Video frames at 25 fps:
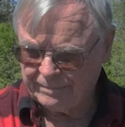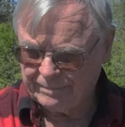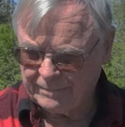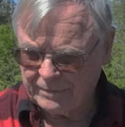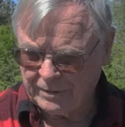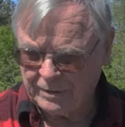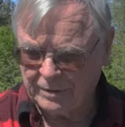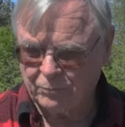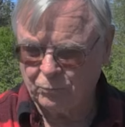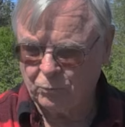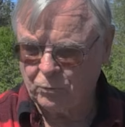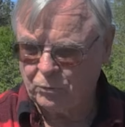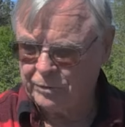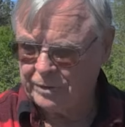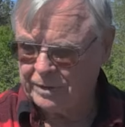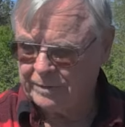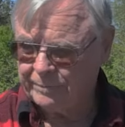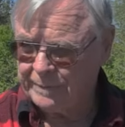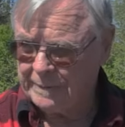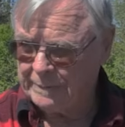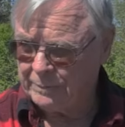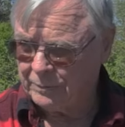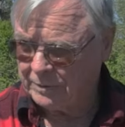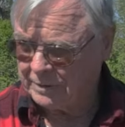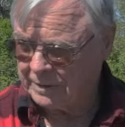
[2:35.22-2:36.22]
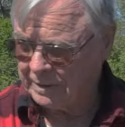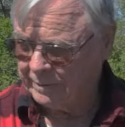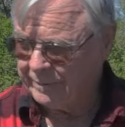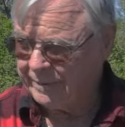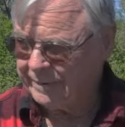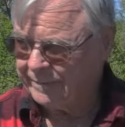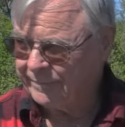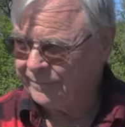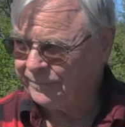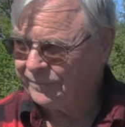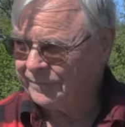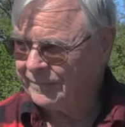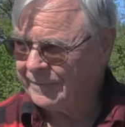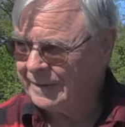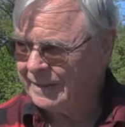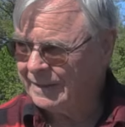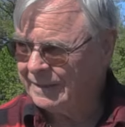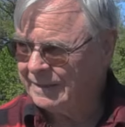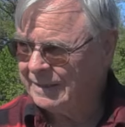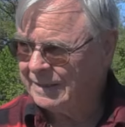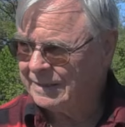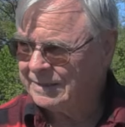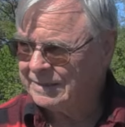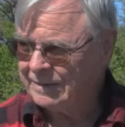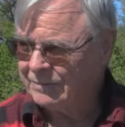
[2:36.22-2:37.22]
Unwanted people coming.
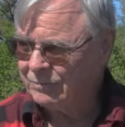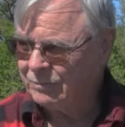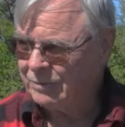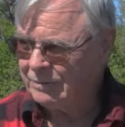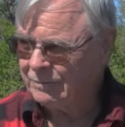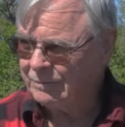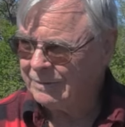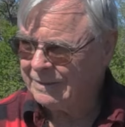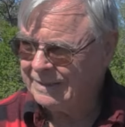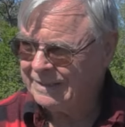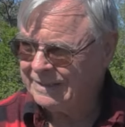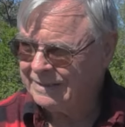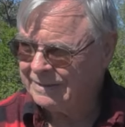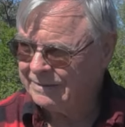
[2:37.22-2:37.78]
And I said, well,